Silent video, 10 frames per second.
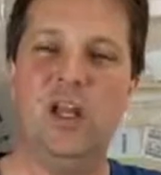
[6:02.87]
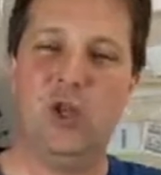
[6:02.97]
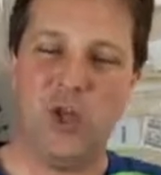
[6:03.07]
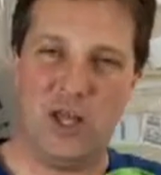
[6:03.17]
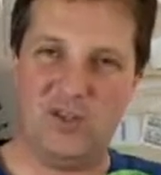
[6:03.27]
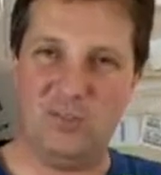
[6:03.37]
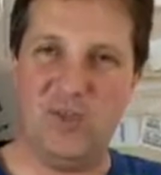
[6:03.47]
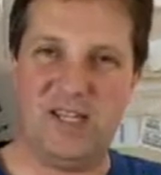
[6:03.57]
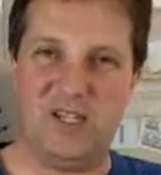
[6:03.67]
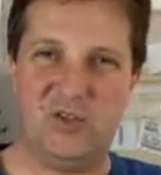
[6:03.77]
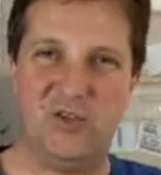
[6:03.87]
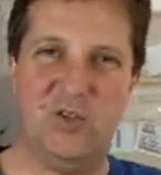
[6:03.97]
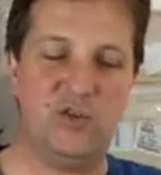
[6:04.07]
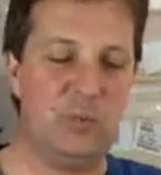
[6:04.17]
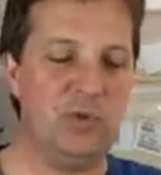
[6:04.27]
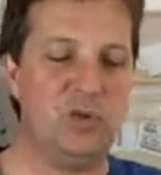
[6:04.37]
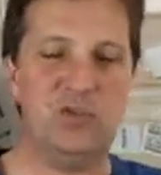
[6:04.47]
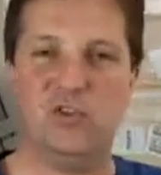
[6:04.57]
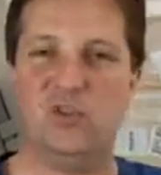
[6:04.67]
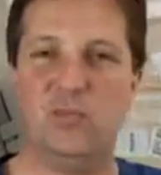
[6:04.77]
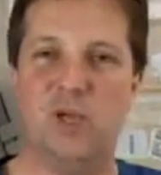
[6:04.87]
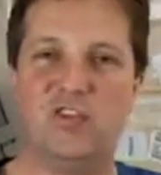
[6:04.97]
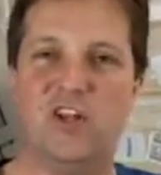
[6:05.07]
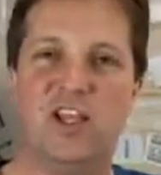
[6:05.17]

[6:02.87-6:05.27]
Now not as many as this, but this is the best